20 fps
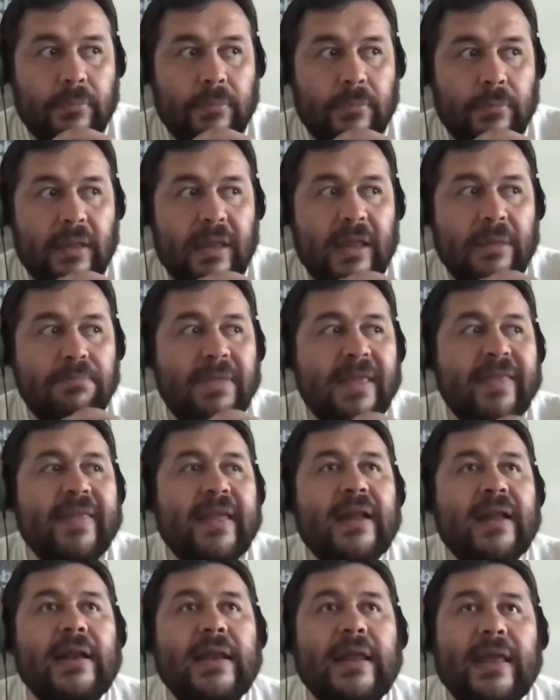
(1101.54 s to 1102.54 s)

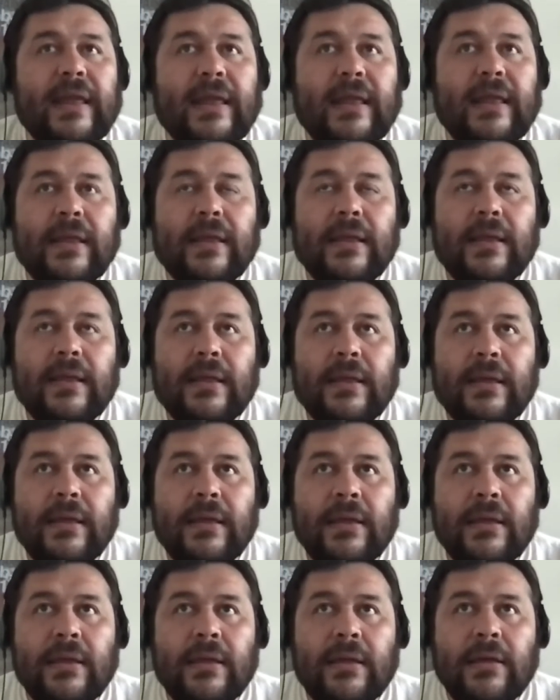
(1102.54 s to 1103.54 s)
immediately
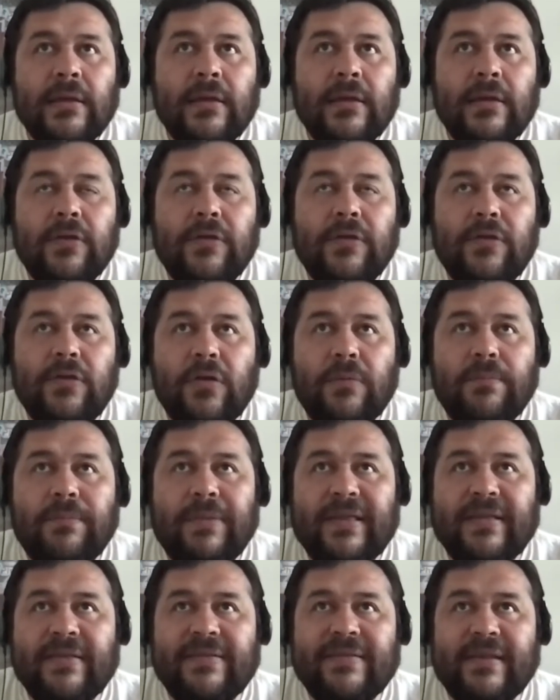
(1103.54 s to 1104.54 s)

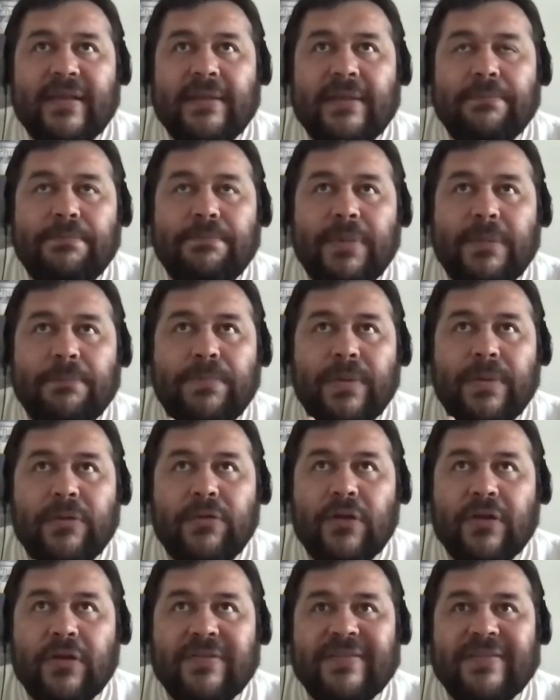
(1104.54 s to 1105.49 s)
you're